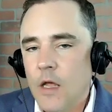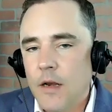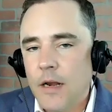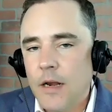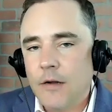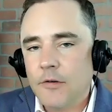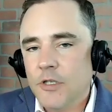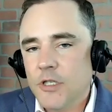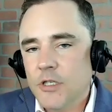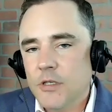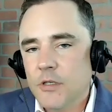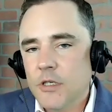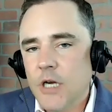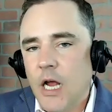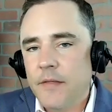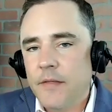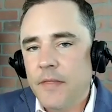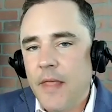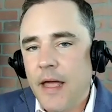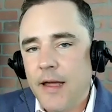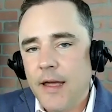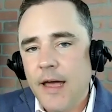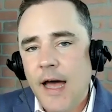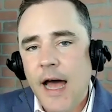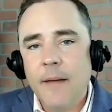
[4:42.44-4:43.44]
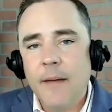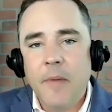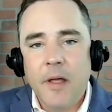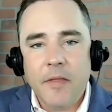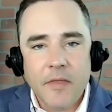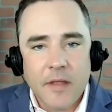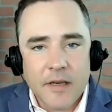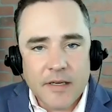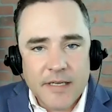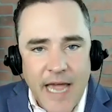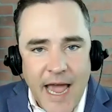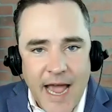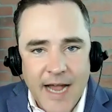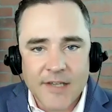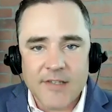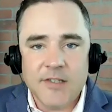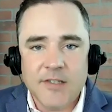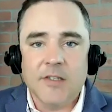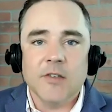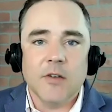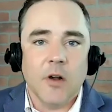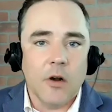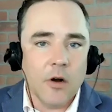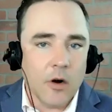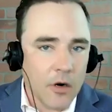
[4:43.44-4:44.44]
Now, John, that comment that
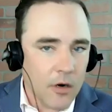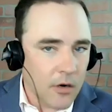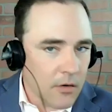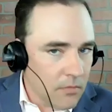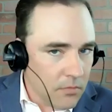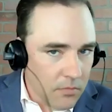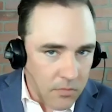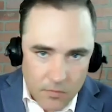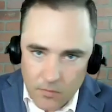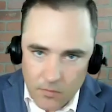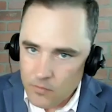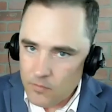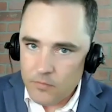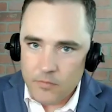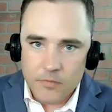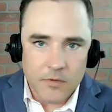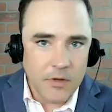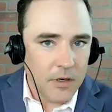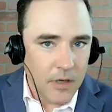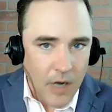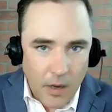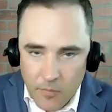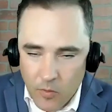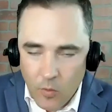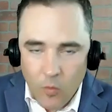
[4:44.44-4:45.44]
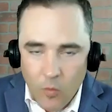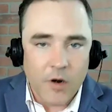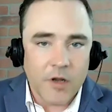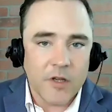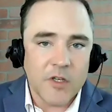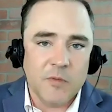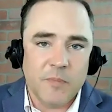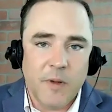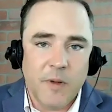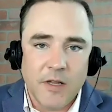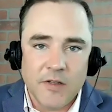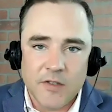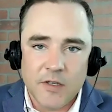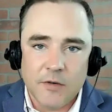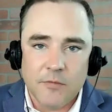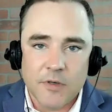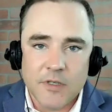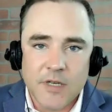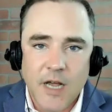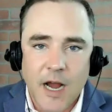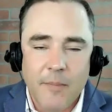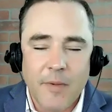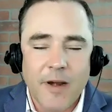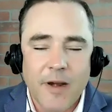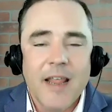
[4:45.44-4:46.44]
taxes are the number one expense in
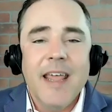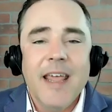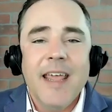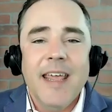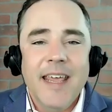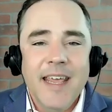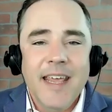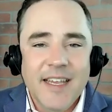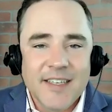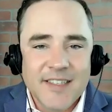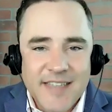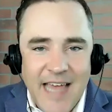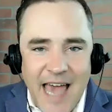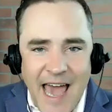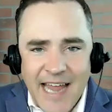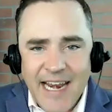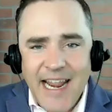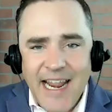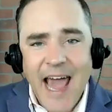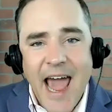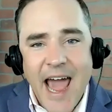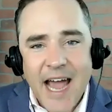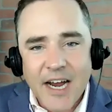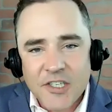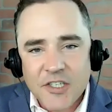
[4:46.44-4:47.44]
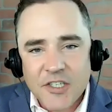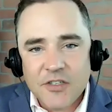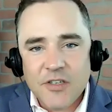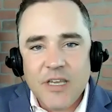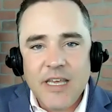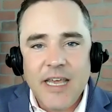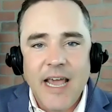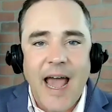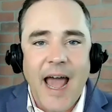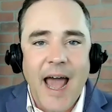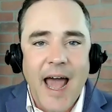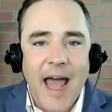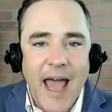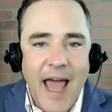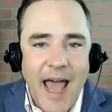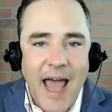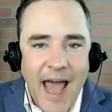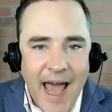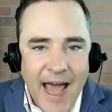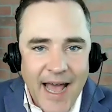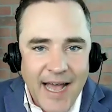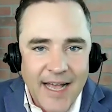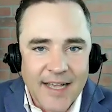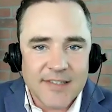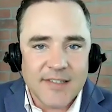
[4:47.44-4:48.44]
retirement, is that actually
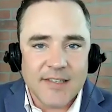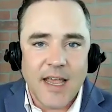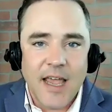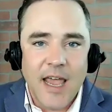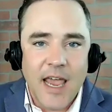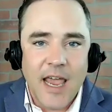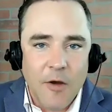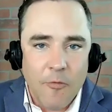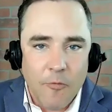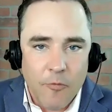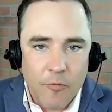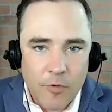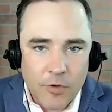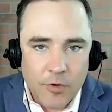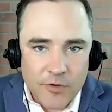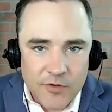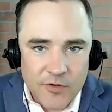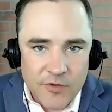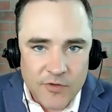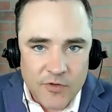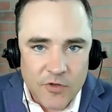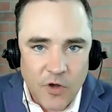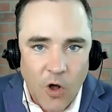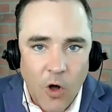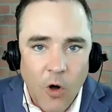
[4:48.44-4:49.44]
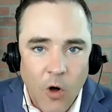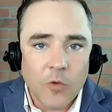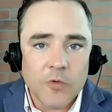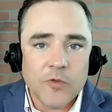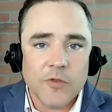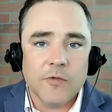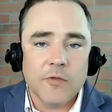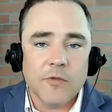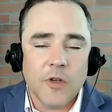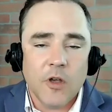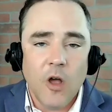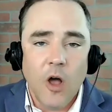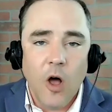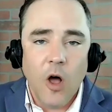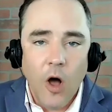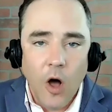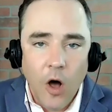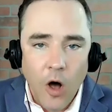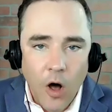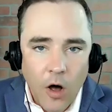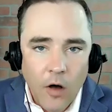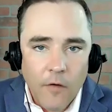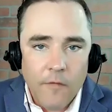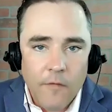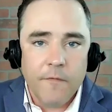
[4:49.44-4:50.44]
as a result
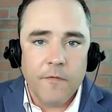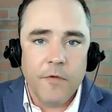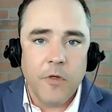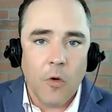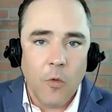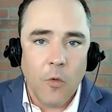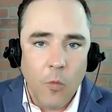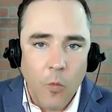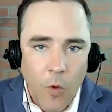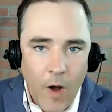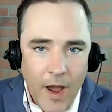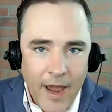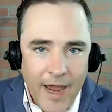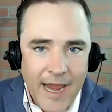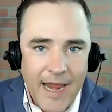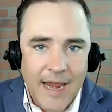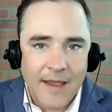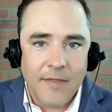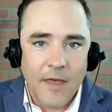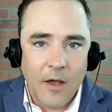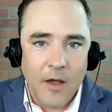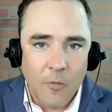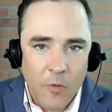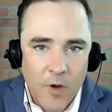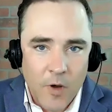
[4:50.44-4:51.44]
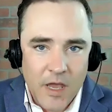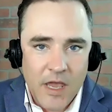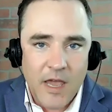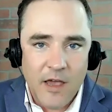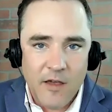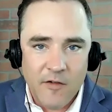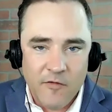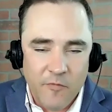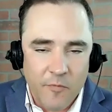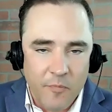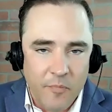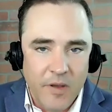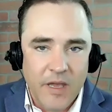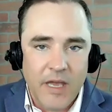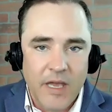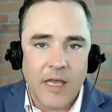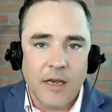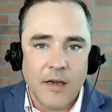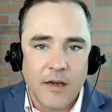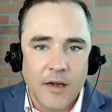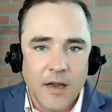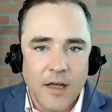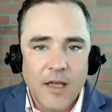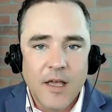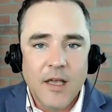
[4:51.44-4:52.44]
of the way that we have
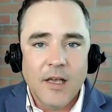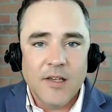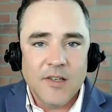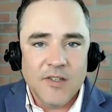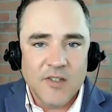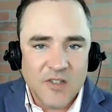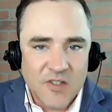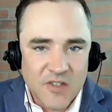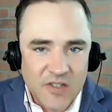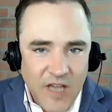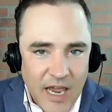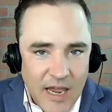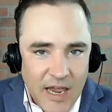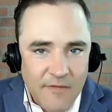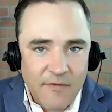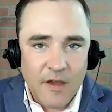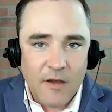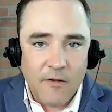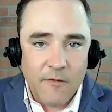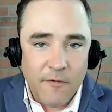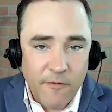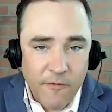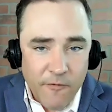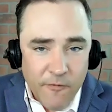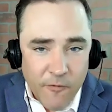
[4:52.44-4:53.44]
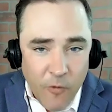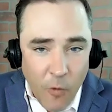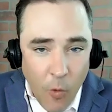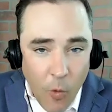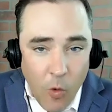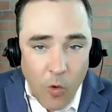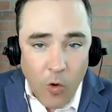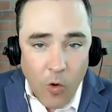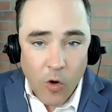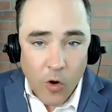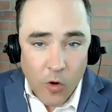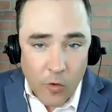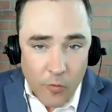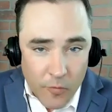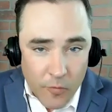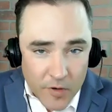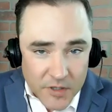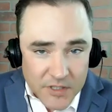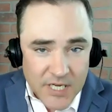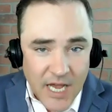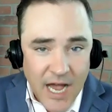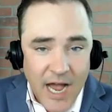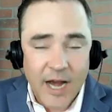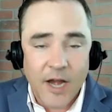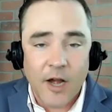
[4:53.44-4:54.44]
been saving for
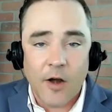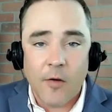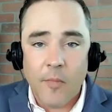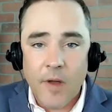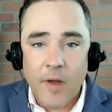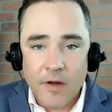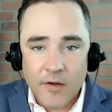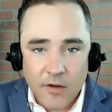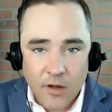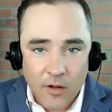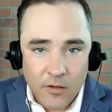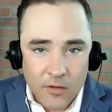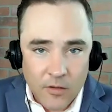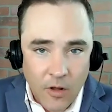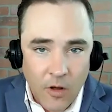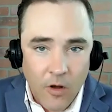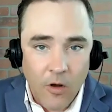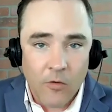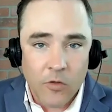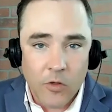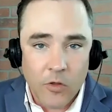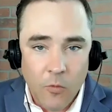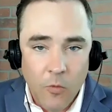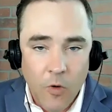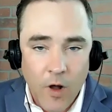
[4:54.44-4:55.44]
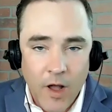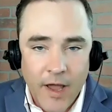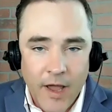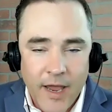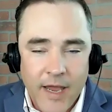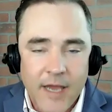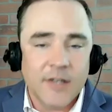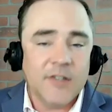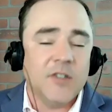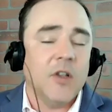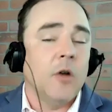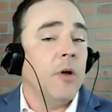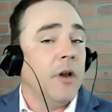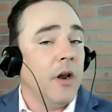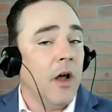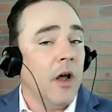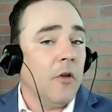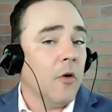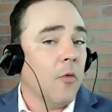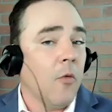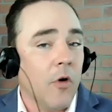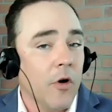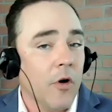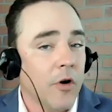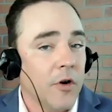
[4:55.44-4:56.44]
retirement along the way? So in
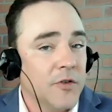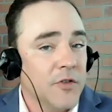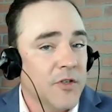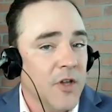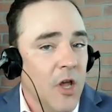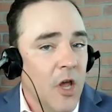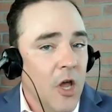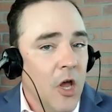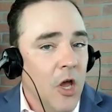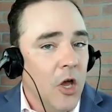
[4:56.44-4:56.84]
other words,